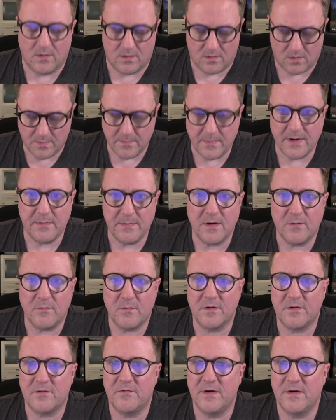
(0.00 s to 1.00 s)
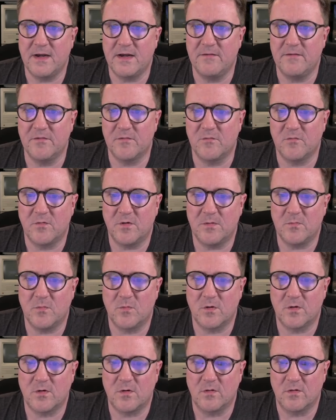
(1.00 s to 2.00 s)
Or maybe I want to create even one
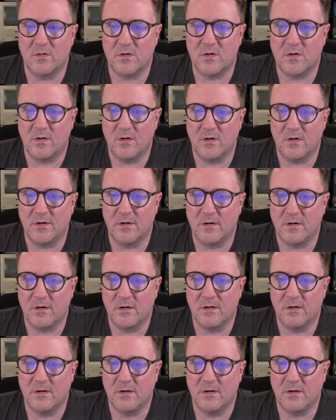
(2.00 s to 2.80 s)
more called color.